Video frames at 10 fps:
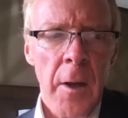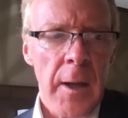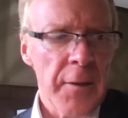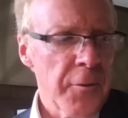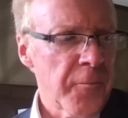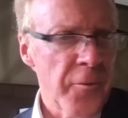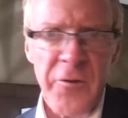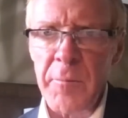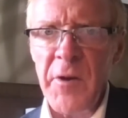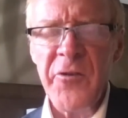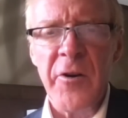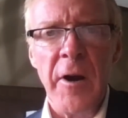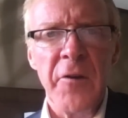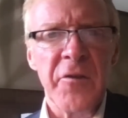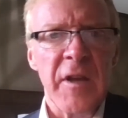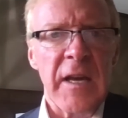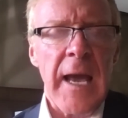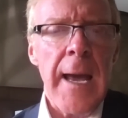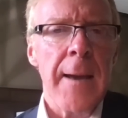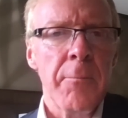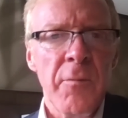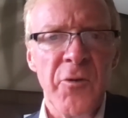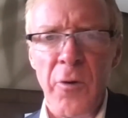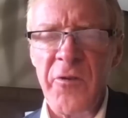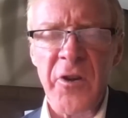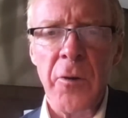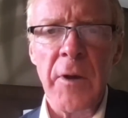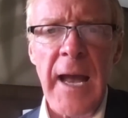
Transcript: And the first missionaries that came, George Q.